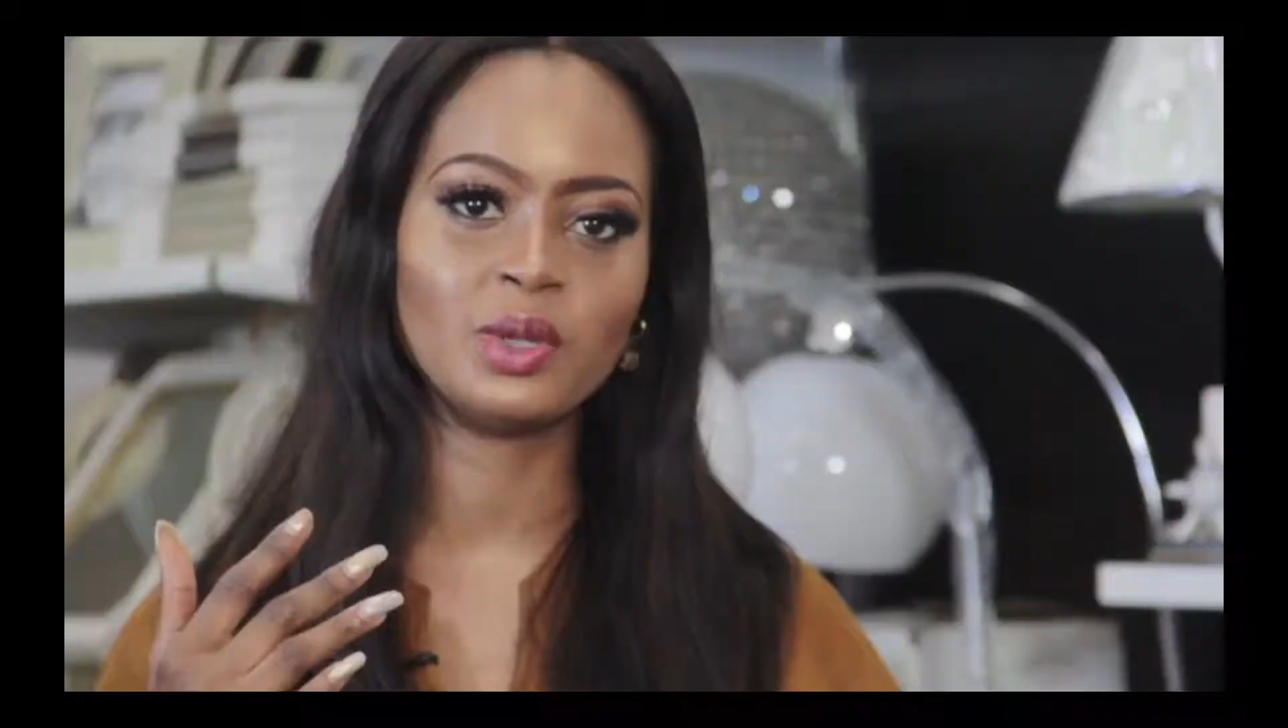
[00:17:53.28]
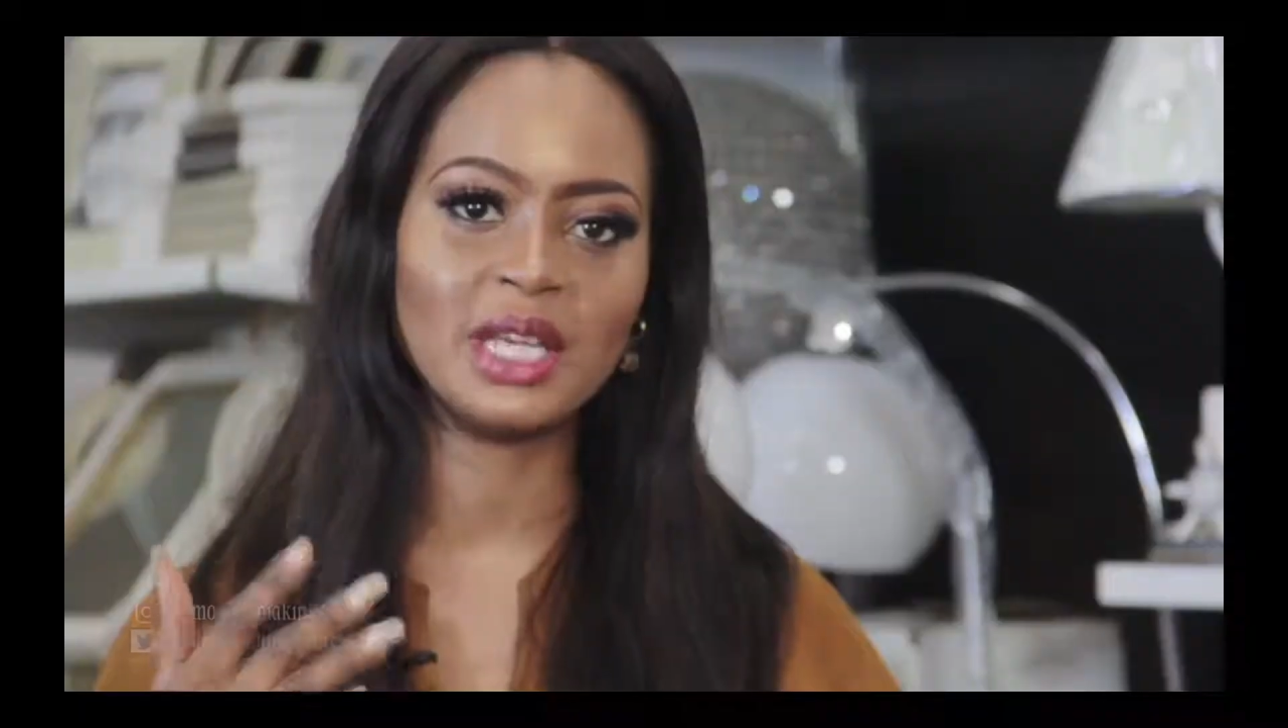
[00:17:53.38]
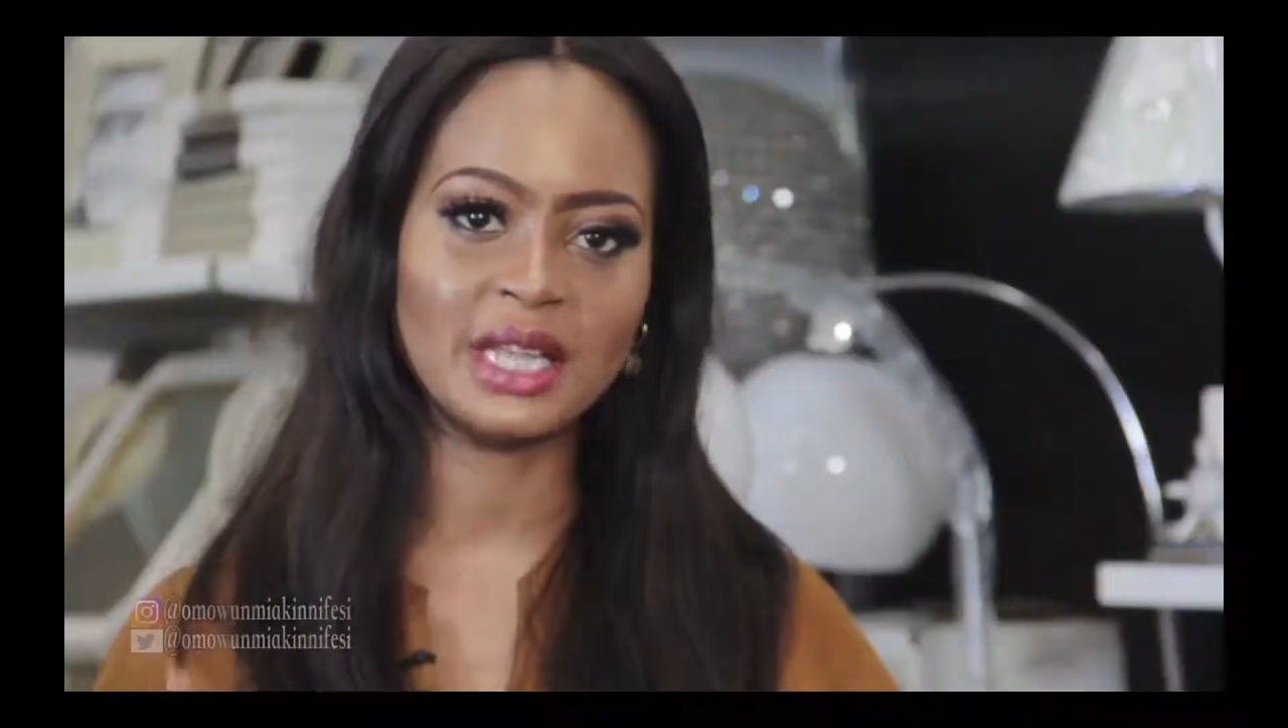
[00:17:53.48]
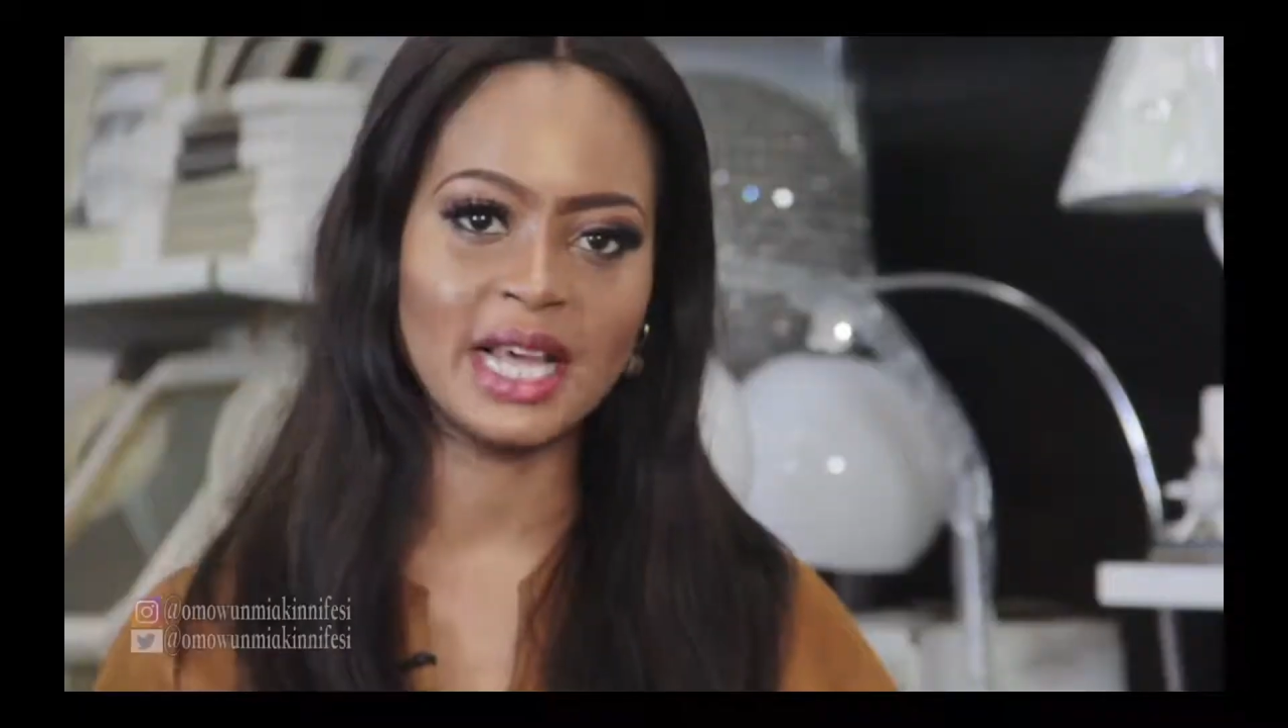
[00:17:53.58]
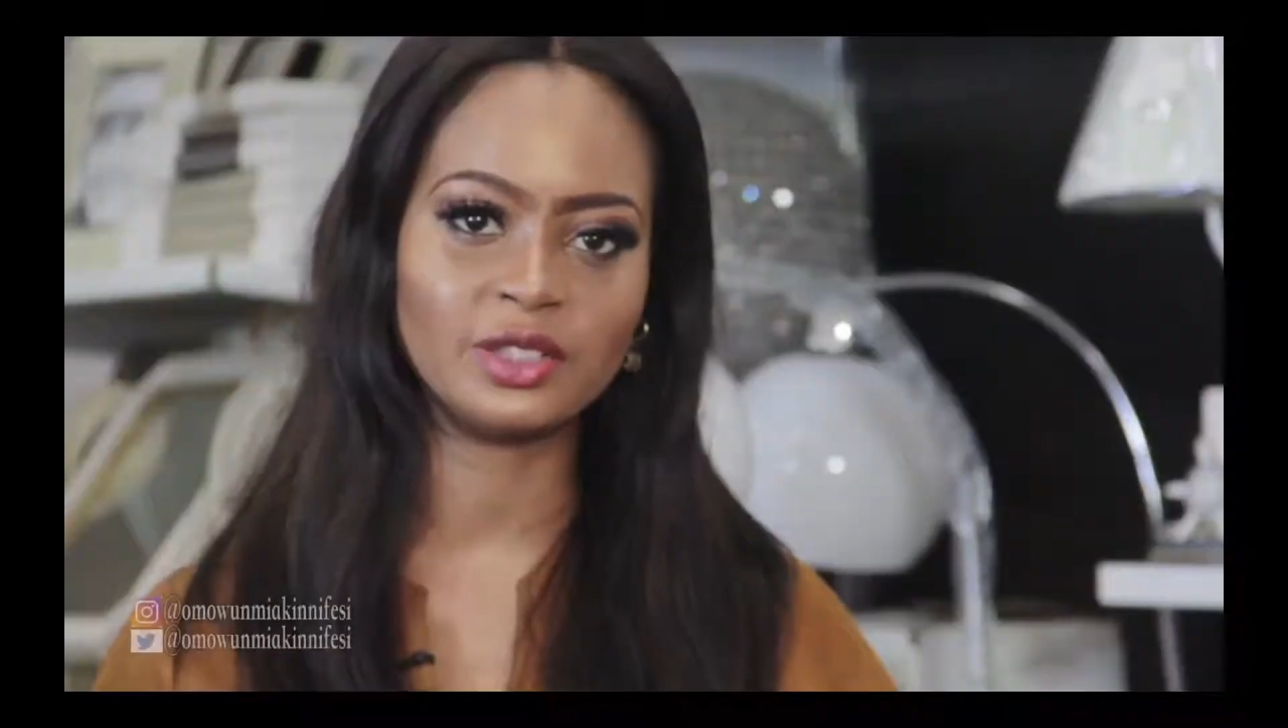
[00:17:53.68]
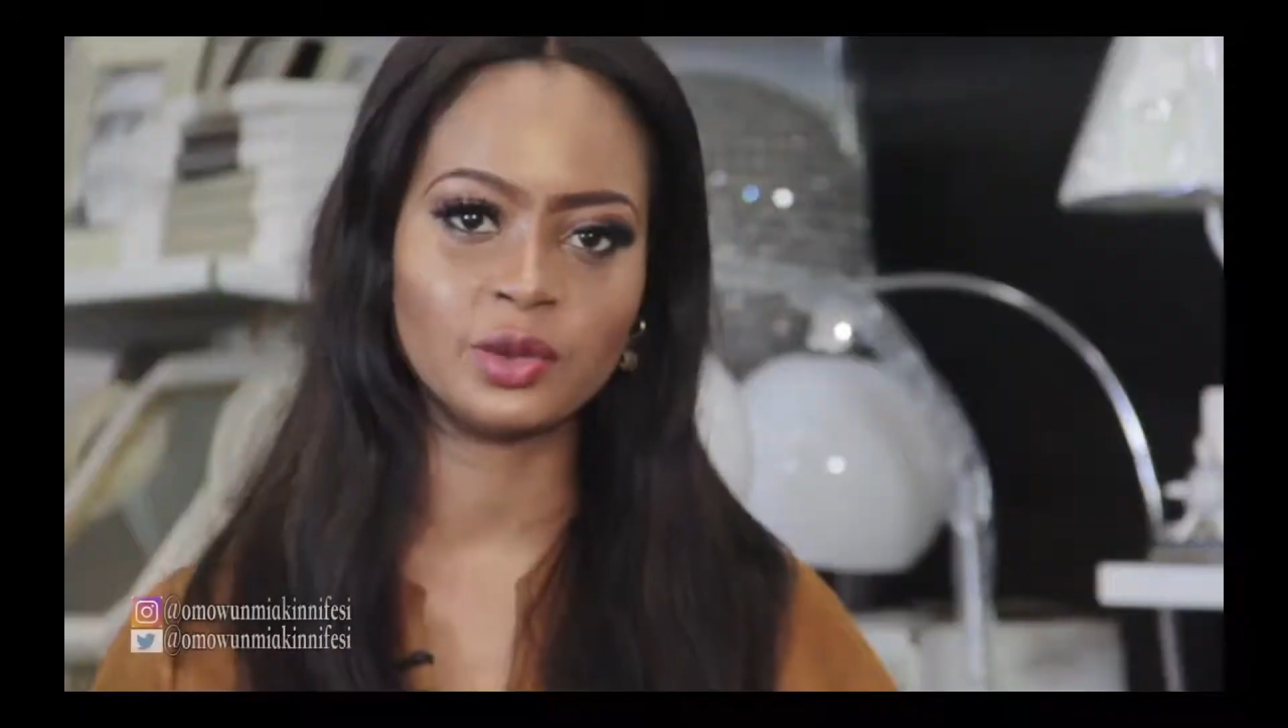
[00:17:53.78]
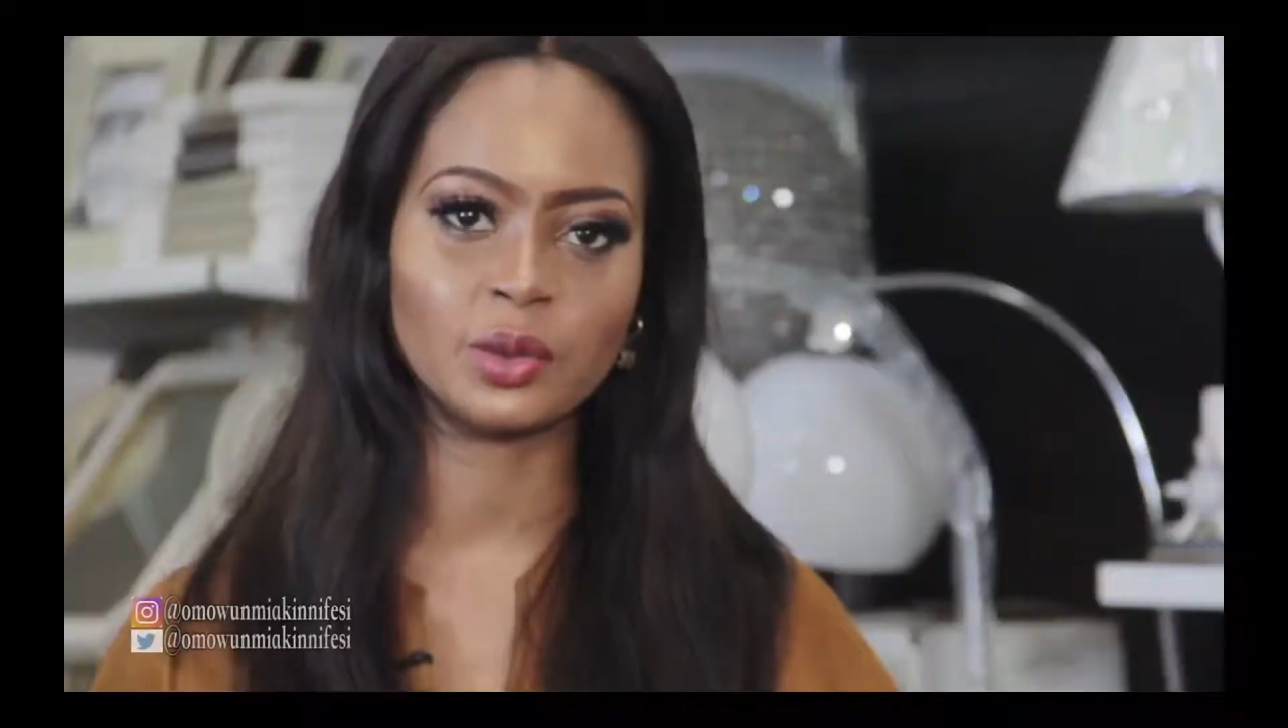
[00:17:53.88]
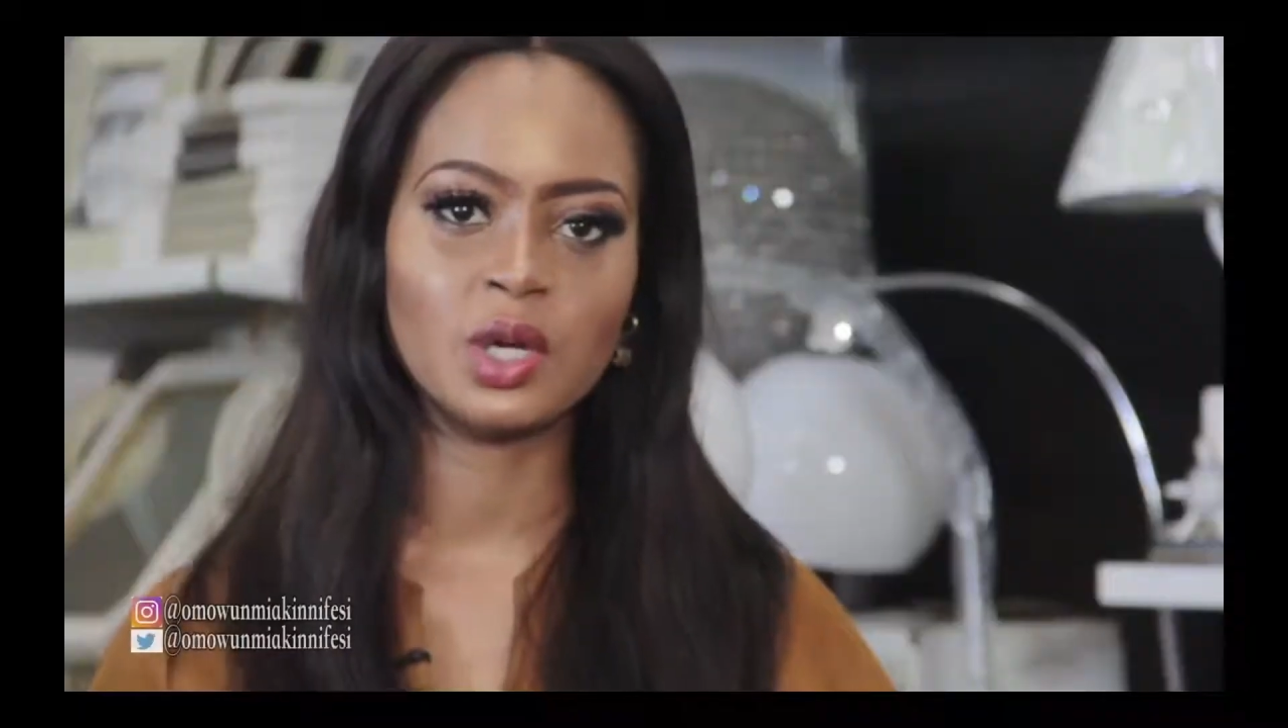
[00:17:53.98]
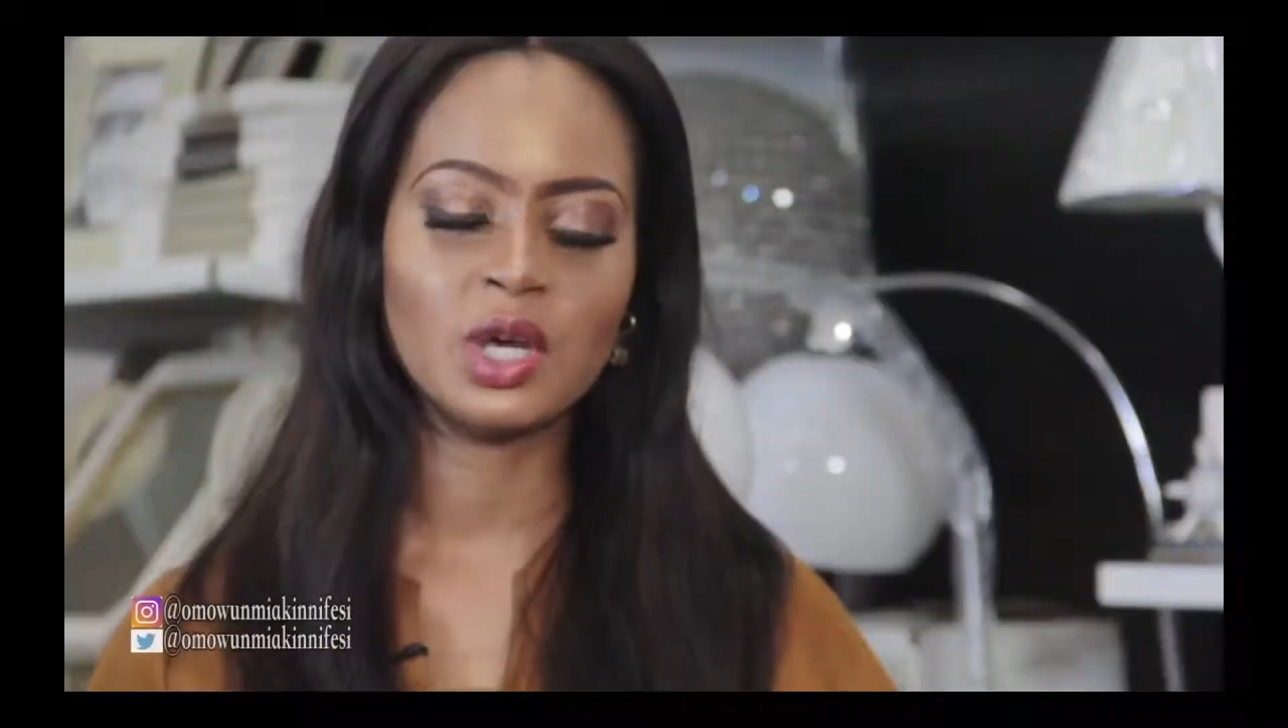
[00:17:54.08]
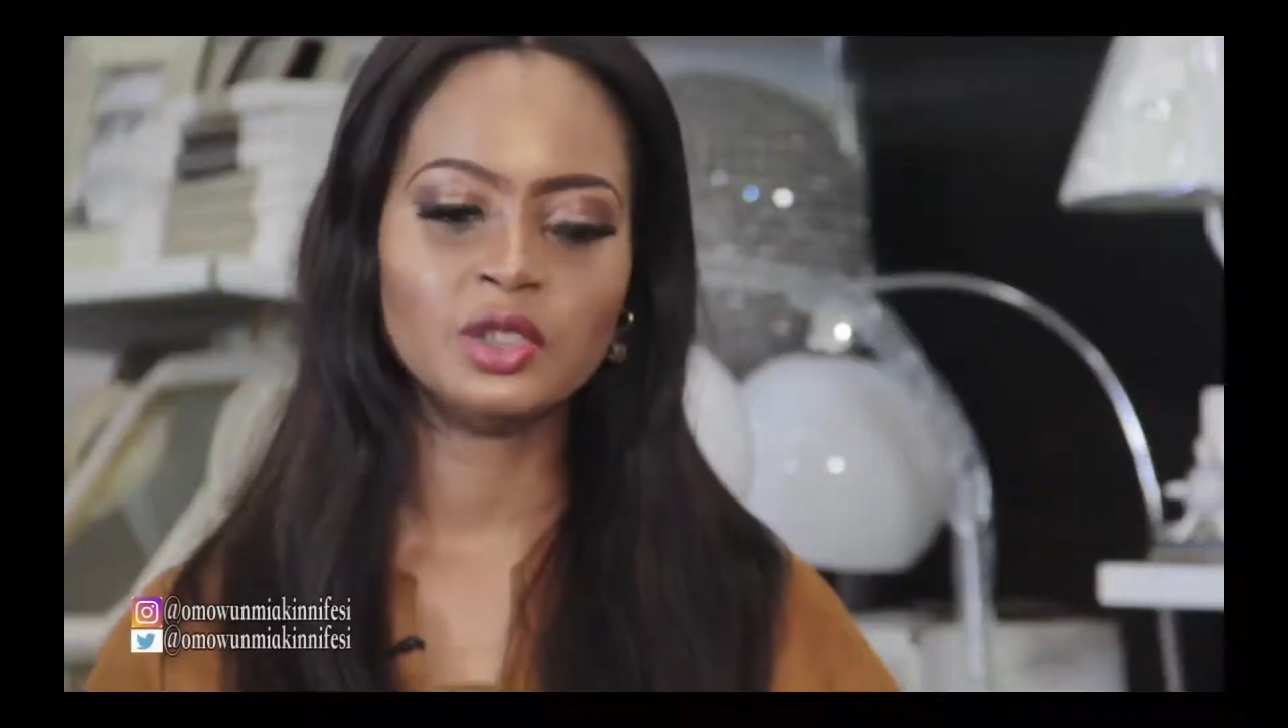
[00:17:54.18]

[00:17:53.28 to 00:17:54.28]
in that door.